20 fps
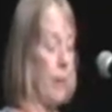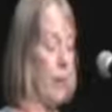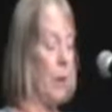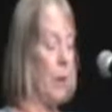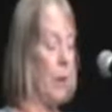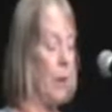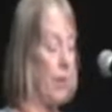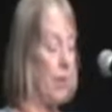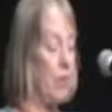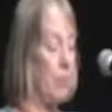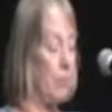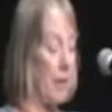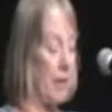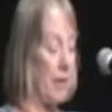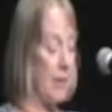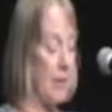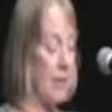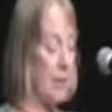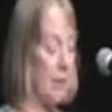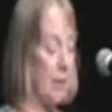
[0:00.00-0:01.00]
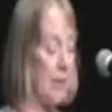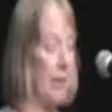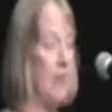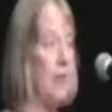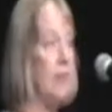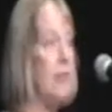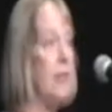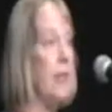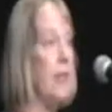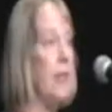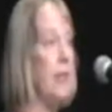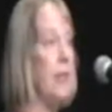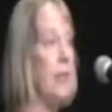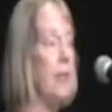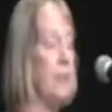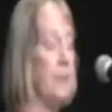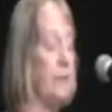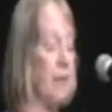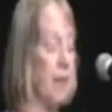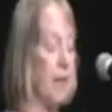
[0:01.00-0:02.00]
Wage battle in
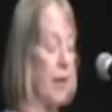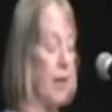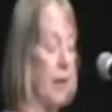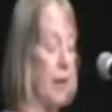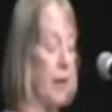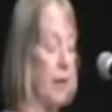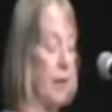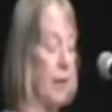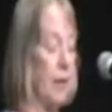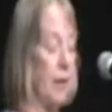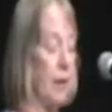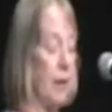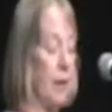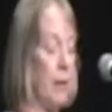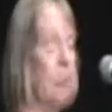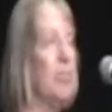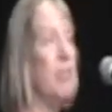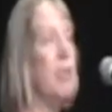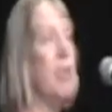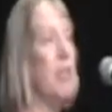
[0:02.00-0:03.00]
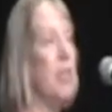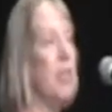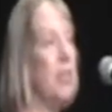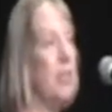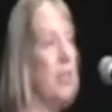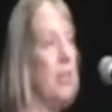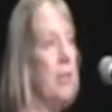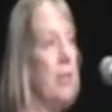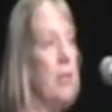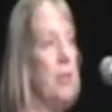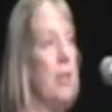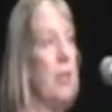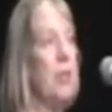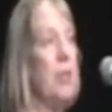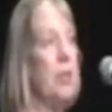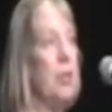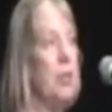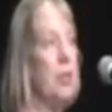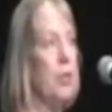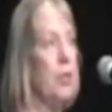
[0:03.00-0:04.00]
intensive care. Machines and
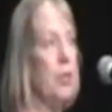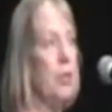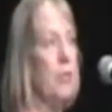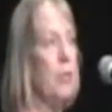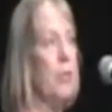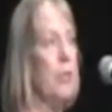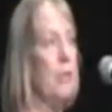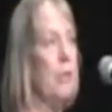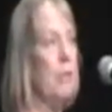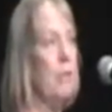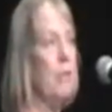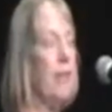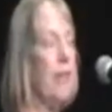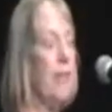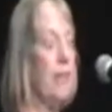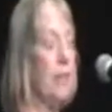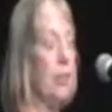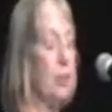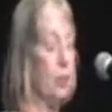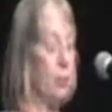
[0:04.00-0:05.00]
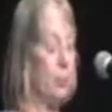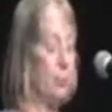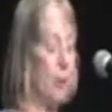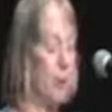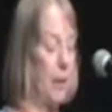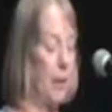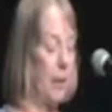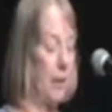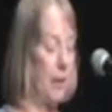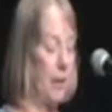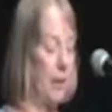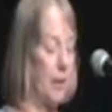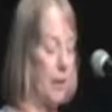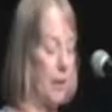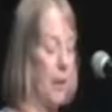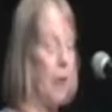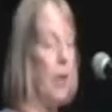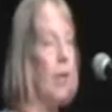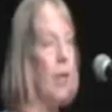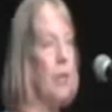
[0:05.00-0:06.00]
tubes invade your plight.
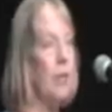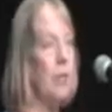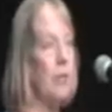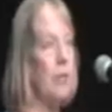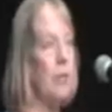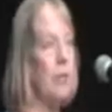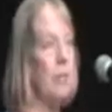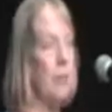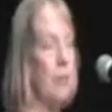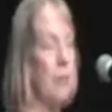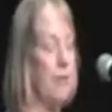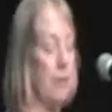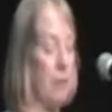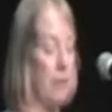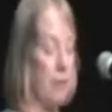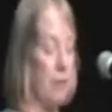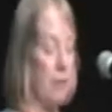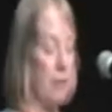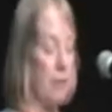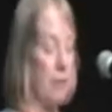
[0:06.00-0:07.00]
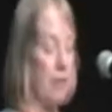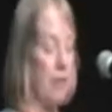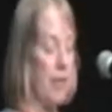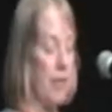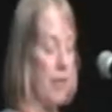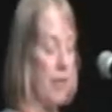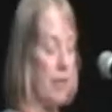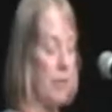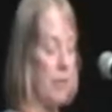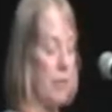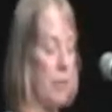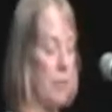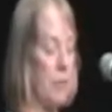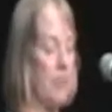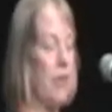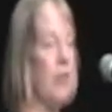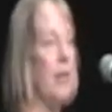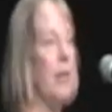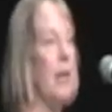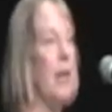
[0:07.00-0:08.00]
Your spirit wrestles
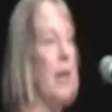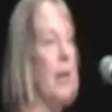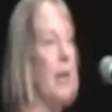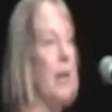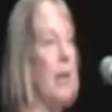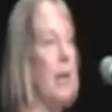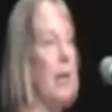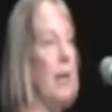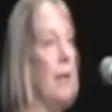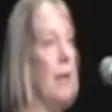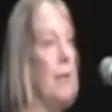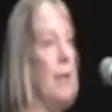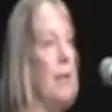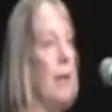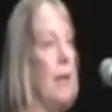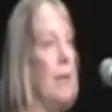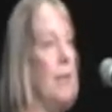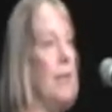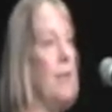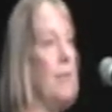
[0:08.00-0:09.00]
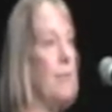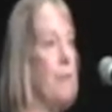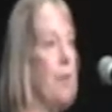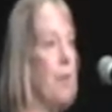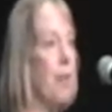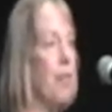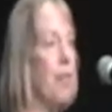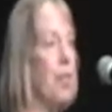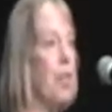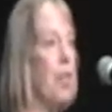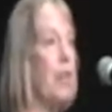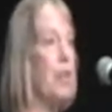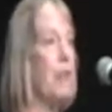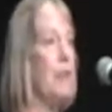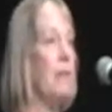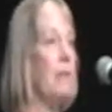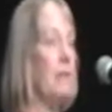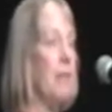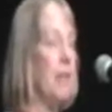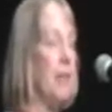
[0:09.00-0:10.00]
with the air, as
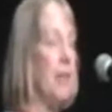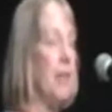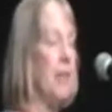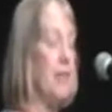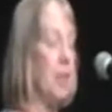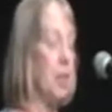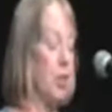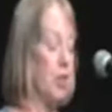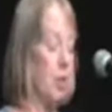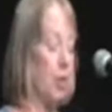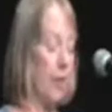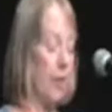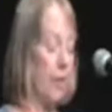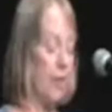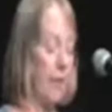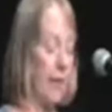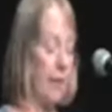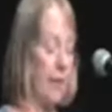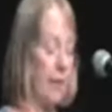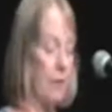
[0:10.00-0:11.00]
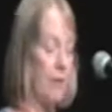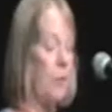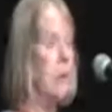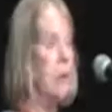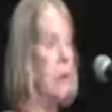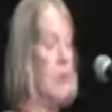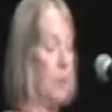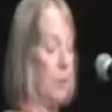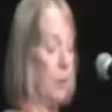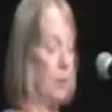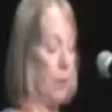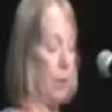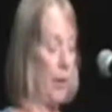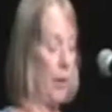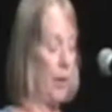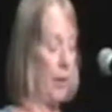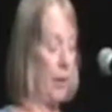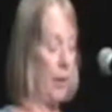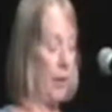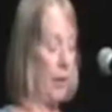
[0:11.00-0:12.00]
fragile flesh fails
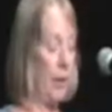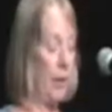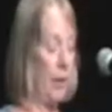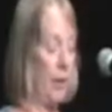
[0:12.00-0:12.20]
unaware.